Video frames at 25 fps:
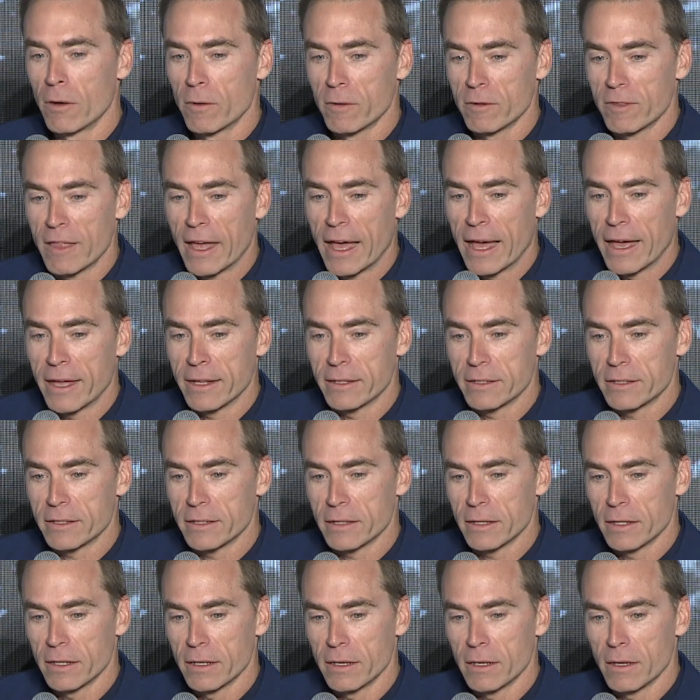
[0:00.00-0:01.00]
that
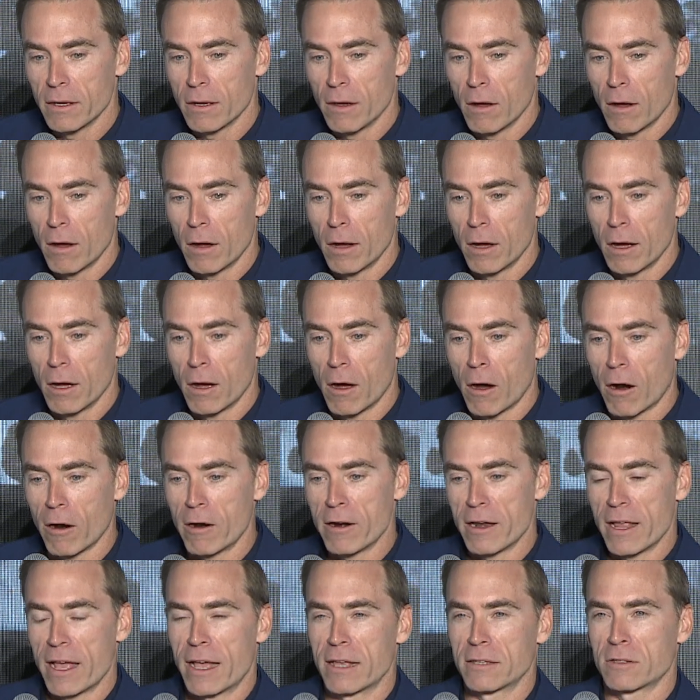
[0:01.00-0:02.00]

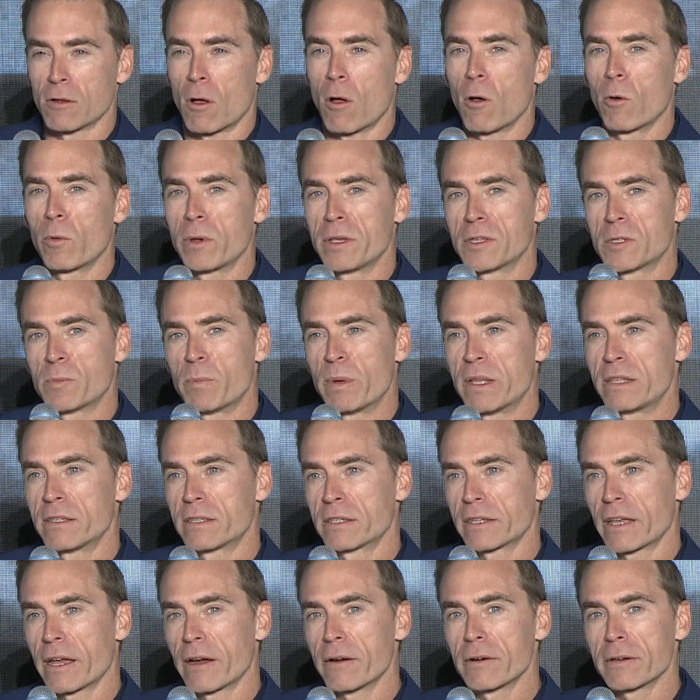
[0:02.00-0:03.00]
art has always been
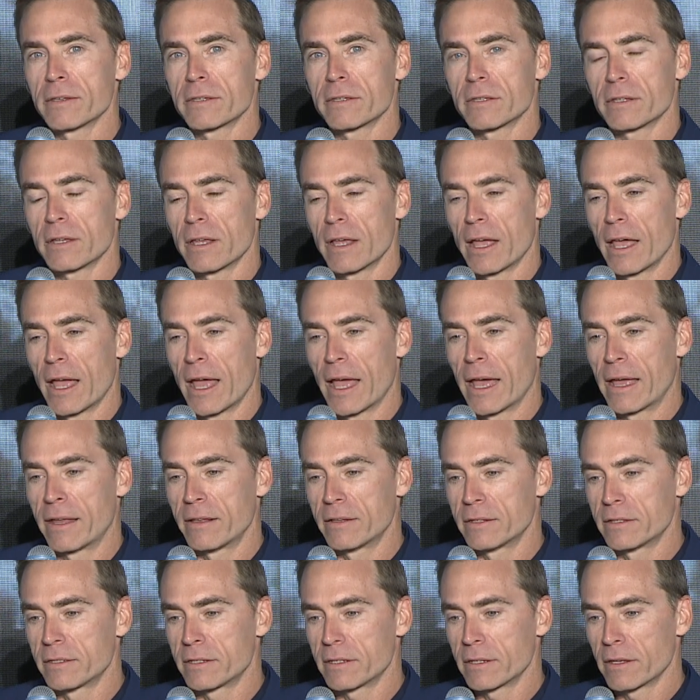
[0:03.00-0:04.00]
scarce,
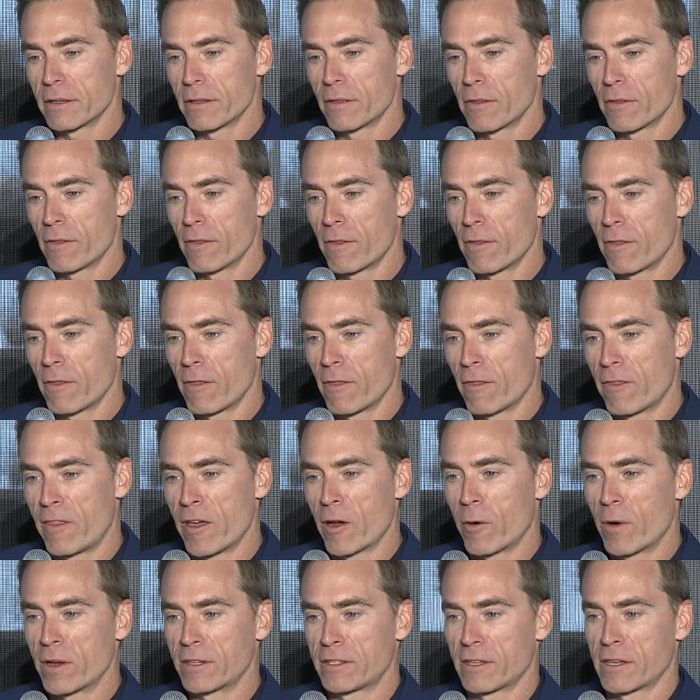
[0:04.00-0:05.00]
And
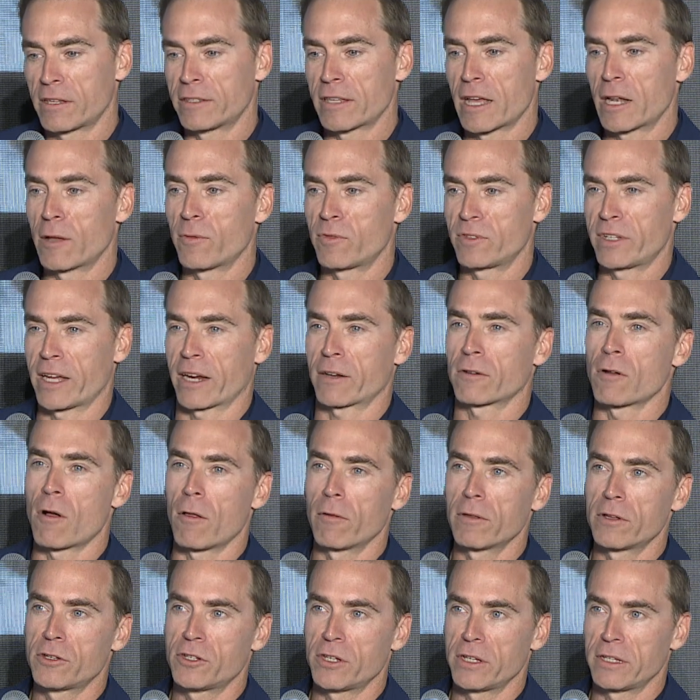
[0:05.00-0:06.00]
there is a set of
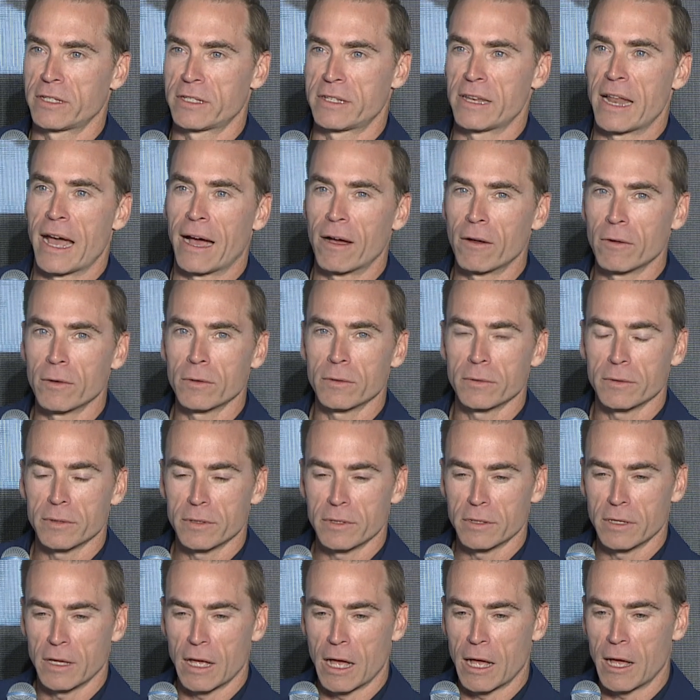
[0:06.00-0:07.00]
technologies now,
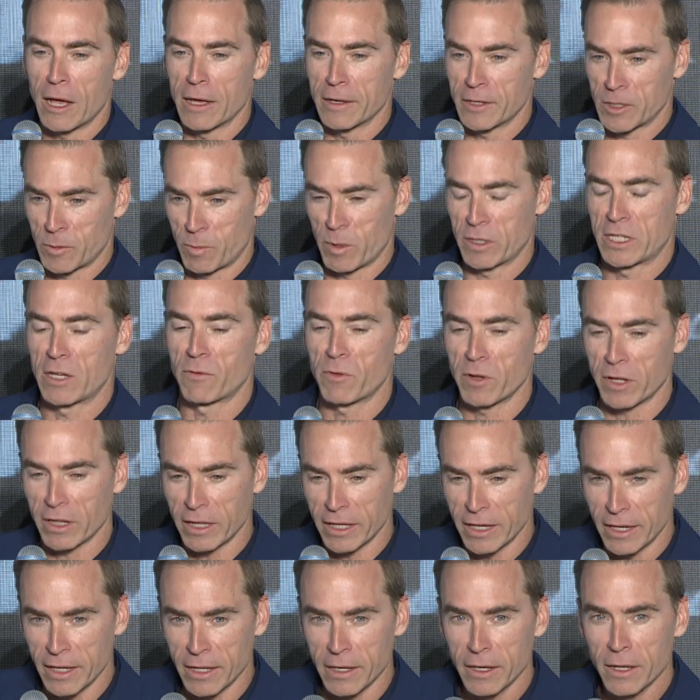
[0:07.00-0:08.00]

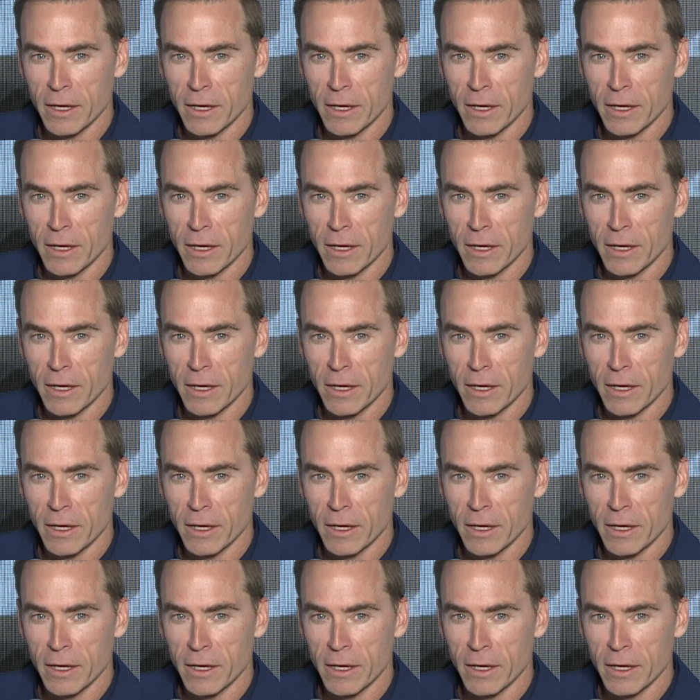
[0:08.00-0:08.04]
specifically